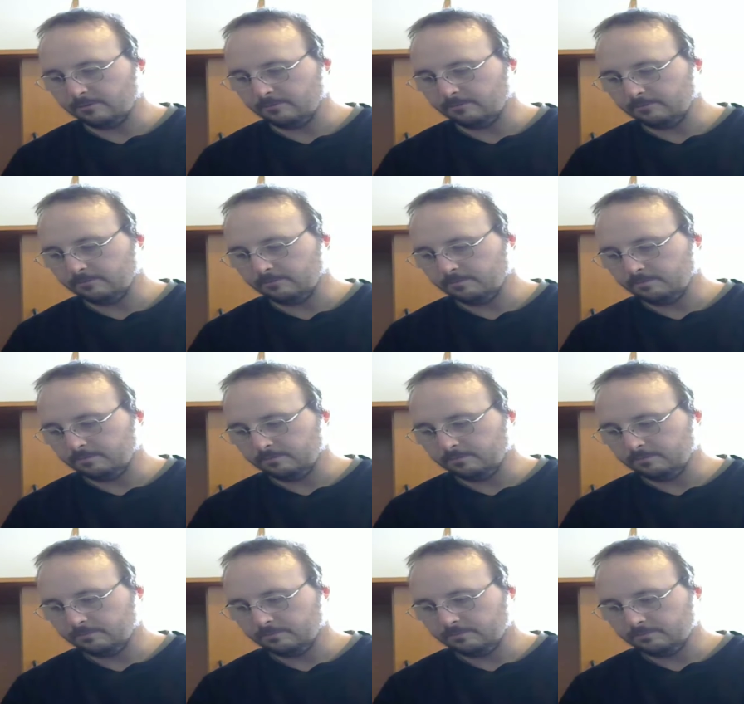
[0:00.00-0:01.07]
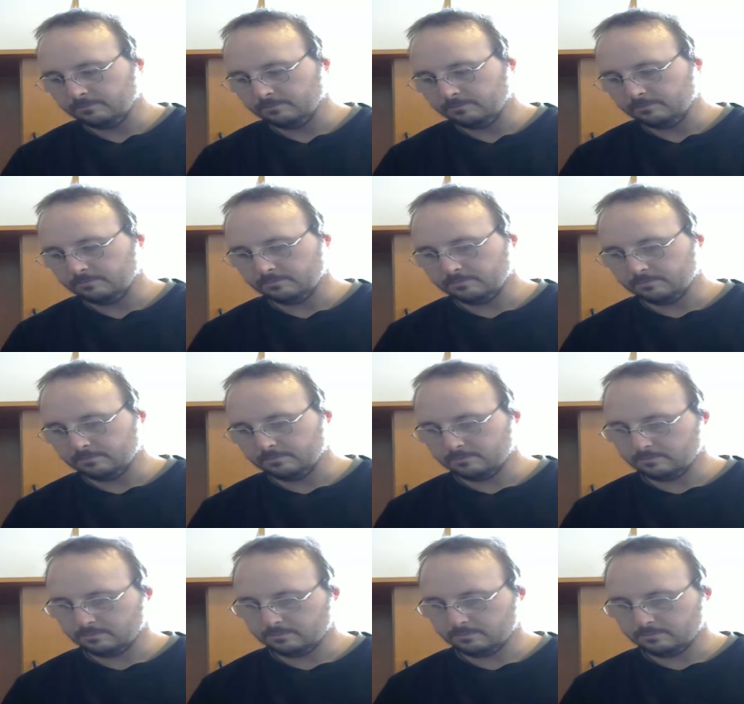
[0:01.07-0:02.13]

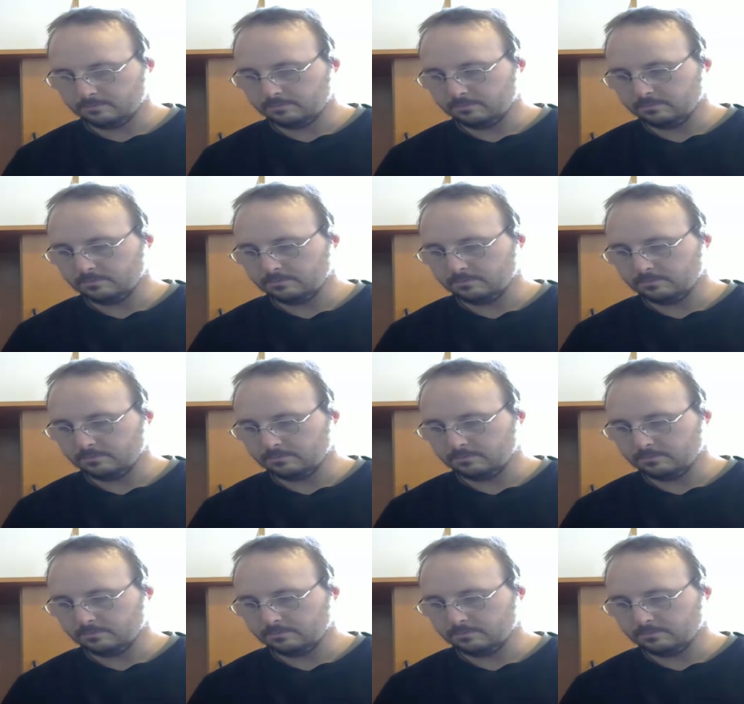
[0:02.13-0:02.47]
Nobody speaks.